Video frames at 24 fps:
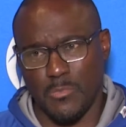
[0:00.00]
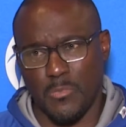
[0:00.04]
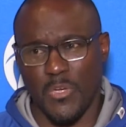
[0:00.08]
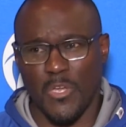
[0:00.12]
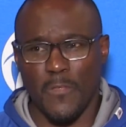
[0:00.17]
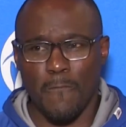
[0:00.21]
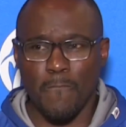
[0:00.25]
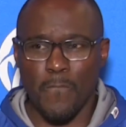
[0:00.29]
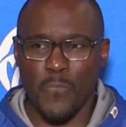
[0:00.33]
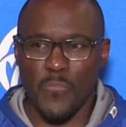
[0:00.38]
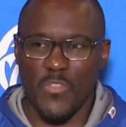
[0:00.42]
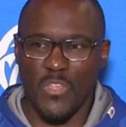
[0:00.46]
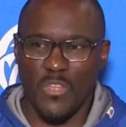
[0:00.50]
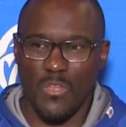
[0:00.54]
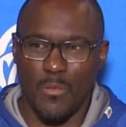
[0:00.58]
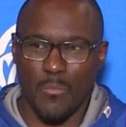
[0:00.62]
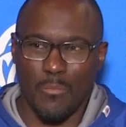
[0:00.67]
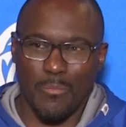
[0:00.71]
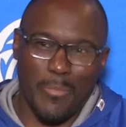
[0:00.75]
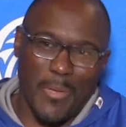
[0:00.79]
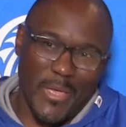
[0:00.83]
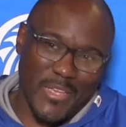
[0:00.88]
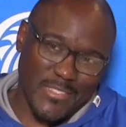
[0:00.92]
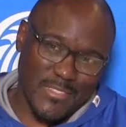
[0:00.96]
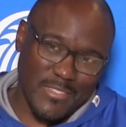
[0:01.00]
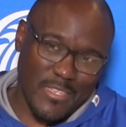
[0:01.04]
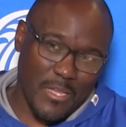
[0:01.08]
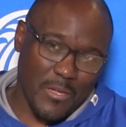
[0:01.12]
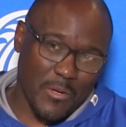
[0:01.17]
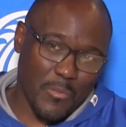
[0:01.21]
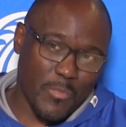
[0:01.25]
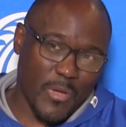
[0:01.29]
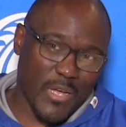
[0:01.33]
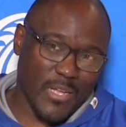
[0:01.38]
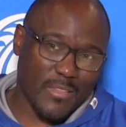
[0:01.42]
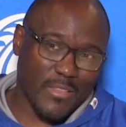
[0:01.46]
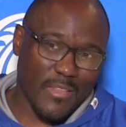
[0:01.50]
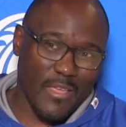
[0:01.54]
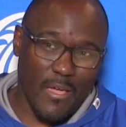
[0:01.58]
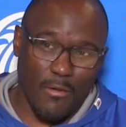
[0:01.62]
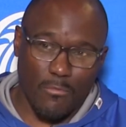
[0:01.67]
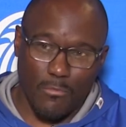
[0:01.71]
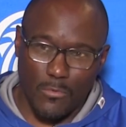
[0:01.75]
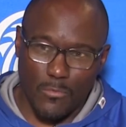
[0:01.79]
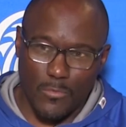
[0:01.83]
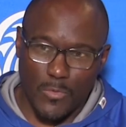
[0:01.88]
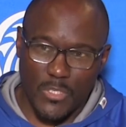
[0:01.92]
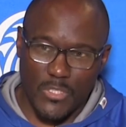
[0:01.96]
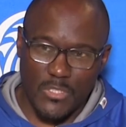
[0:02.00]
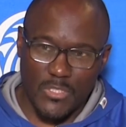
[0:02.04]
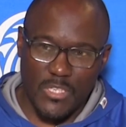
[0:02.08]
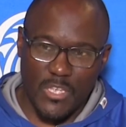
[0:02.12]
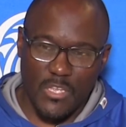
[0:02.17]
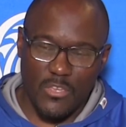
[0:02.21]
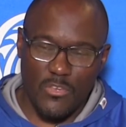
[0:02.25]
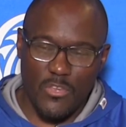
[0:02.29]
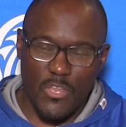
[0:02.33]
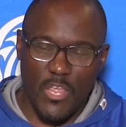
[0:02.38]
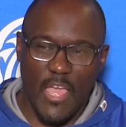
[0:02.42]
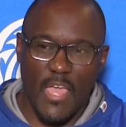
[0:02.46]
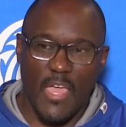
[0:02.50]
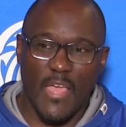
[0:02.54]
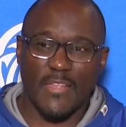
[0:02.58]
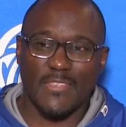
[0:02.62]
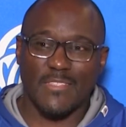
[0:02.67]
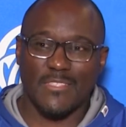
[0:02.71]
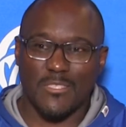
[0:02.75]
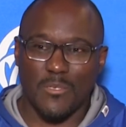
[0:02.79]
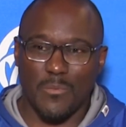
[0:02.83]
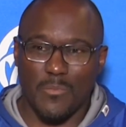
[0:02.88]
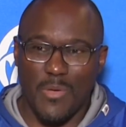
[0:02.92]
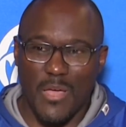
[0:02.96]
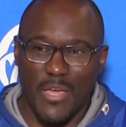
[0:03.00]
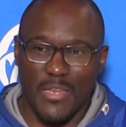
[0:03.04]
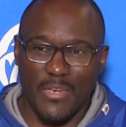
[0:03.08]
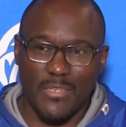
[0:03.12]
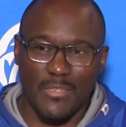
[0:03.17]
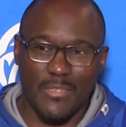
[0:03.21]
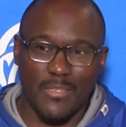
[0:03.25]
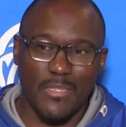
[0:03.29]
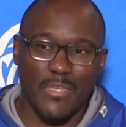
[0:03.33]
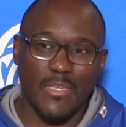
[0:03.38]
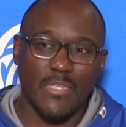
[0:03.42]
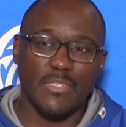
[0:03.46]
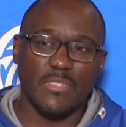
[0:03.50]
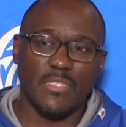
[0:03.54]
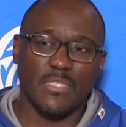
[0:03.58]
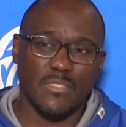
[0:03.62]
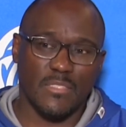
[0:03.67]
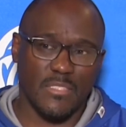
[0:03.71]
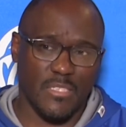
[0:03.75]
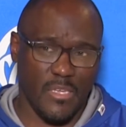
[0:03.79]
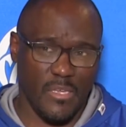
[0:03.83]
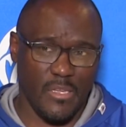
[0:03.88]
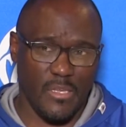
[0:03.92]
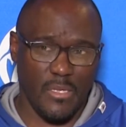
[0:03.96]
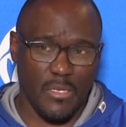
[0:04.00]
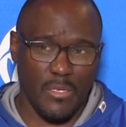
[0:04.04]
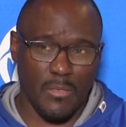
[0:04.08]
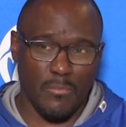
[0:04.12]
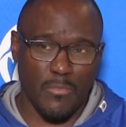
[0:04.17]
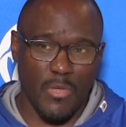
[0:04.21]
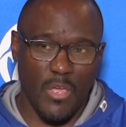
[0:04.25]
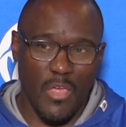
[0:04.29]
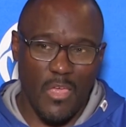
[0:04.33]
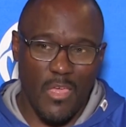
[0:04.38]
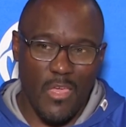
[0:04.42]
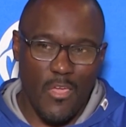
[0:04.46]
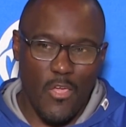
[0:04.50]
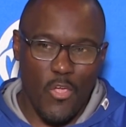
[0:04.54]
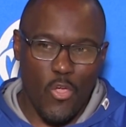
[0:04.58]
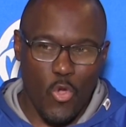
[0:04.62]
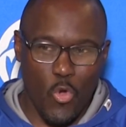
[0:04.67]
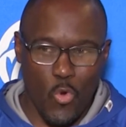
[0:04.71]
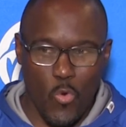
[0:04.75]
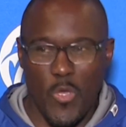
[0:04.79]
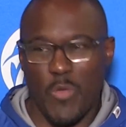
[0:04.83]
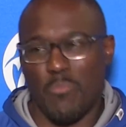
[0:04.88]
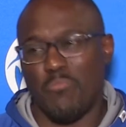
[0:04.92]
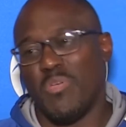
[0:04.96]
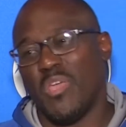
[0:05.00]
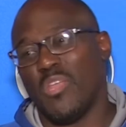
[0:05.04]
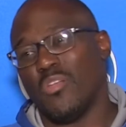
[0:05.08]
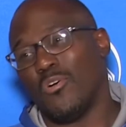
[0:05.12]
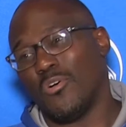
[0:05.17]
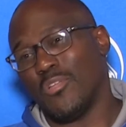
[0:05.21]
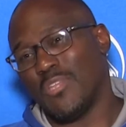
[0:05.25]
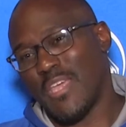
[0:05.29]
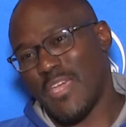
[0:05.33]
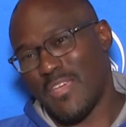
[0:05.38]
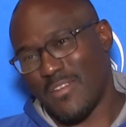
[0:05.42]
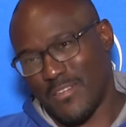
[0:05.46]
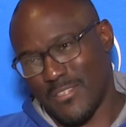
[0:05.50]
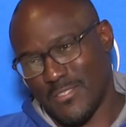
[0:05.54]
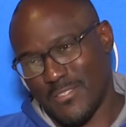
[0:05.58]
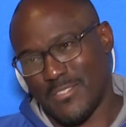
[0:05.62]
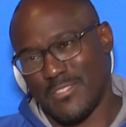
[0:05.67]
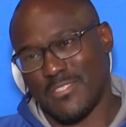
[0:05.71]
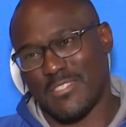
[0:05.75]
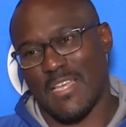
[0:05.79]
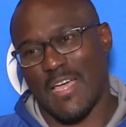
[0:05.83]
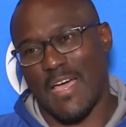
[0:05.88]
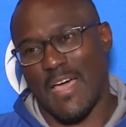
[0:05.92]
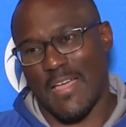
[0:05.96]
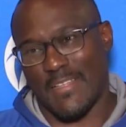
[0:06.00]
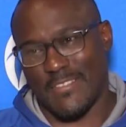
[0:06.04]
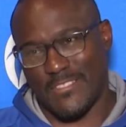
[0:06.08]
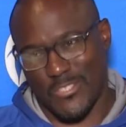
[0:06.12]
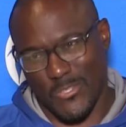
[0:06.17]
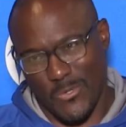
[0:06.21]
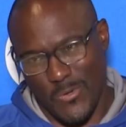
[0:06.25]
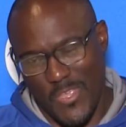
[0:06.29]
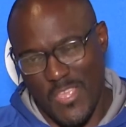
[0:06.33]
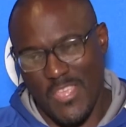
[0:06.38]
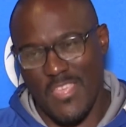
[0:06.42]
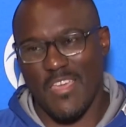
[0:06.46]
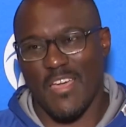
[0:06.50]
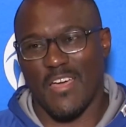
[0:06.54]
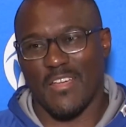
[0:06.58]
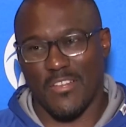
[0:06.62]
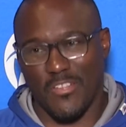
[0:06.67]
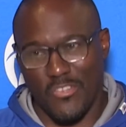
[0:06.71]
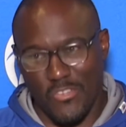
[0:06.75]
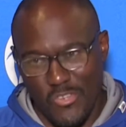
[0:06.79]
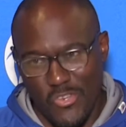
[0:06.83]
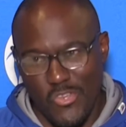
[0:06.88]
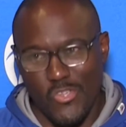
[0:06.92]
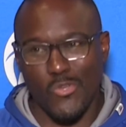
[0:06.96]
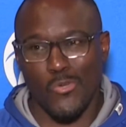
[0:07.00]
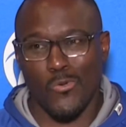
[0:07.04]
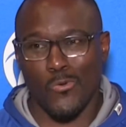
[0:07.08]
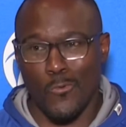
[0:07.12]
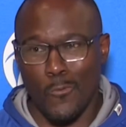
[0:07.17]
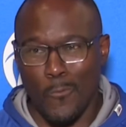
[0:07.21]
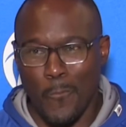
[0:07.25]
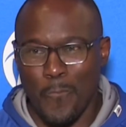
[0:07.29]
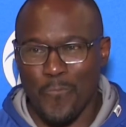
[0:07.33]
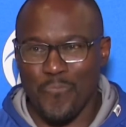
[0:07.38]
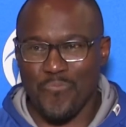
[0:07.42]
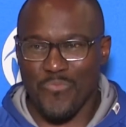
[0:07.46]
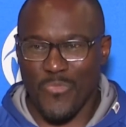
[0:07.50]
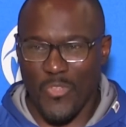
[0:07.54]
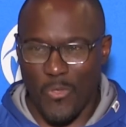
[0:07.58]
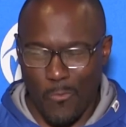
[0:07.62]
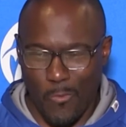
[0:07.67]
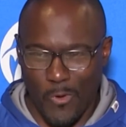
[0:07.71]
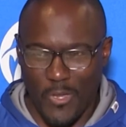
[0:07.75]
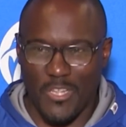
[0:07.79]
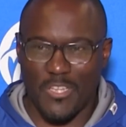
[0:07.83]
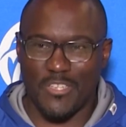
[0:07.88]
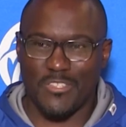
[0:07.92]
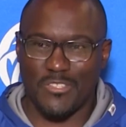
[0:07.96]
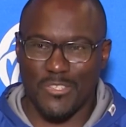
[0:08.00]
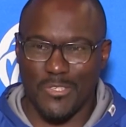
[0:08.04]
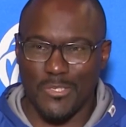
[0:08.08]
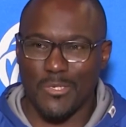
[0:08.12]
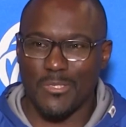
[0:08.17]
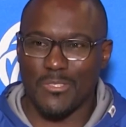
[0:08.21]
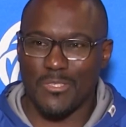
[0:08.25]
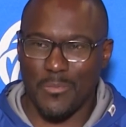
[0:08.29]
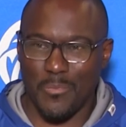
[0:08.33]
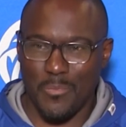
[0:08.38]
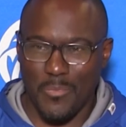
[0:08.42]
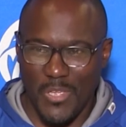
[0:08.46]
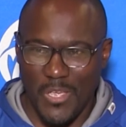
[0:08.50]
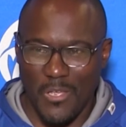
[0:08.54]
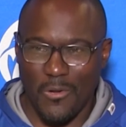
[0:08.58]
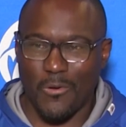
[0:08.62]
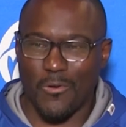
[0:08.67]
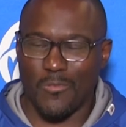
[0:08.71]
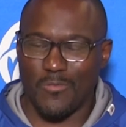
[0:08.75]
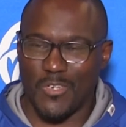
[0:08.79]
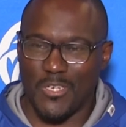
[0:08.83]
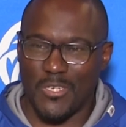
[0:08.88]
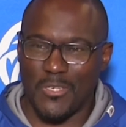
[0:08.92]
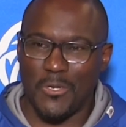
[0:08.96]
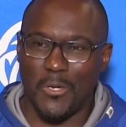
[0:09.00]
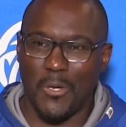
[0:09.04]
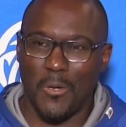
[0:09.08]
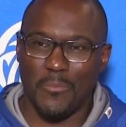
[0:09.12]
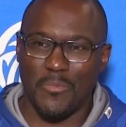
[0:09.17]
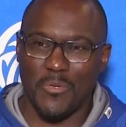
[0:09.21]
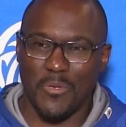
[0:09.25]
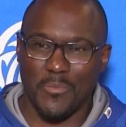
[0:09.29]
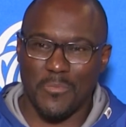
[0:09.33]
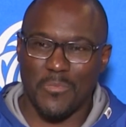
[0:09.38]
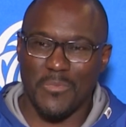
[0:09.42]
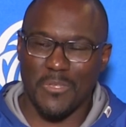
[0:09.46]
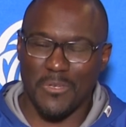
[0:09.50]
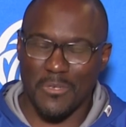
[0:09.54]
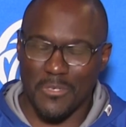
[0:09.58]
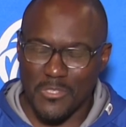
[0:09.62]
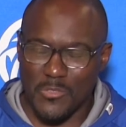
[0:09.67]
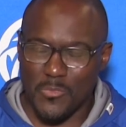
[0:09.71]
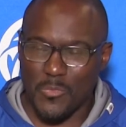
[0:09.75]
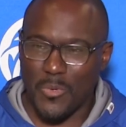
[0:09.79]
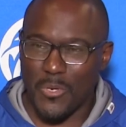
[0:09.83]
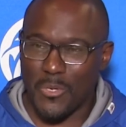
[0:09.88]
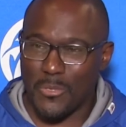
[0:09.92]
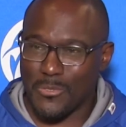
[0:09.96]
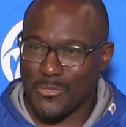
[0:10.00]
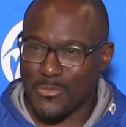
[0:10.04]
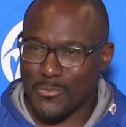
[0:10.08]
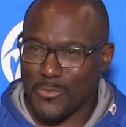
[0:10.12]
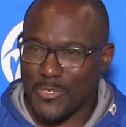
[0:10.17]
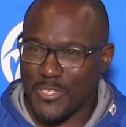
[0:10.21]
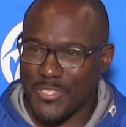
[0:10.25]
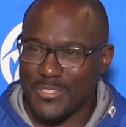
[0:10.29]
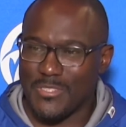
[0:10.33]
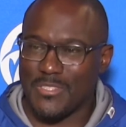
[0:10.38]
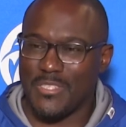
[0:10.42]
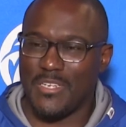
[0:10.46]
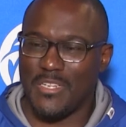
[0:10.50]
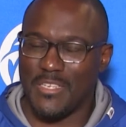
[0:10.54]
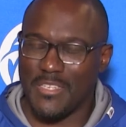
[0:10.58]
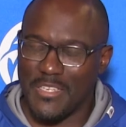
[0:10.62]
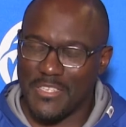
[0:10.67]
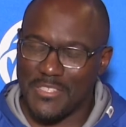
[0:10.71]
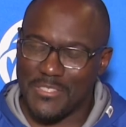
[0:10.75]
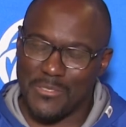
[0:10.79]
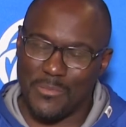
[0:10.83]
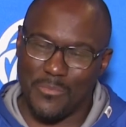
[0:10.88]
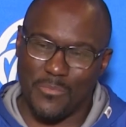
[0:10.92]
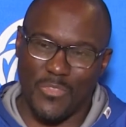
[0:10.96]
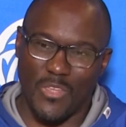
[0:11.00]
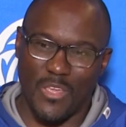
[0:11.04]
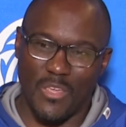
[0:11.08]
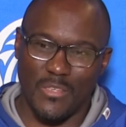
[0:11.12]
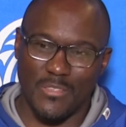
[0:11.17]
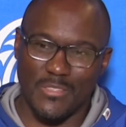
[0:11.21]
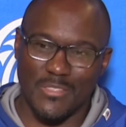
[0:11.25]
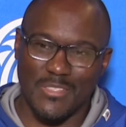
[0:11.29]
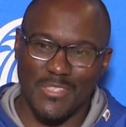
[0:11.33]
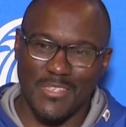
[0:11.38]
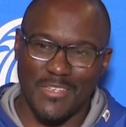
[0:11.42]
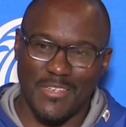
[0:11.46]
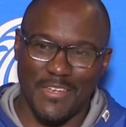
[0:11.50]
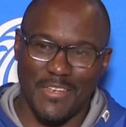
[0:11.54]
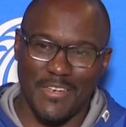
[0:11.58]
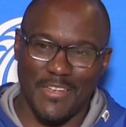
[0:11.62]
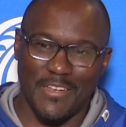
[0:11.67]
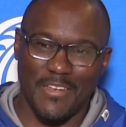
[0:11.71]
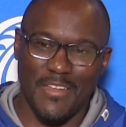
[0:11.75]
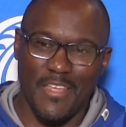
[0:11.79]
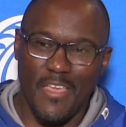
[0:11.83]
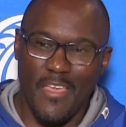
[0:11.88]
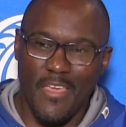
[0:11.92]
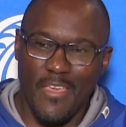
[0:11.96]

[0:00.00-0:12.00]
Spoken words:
But the best thing about that one was that you had somebody leading the team who had been on that other side, so he kind of knew what it took to get over the hump to expose Winston and get some things done. And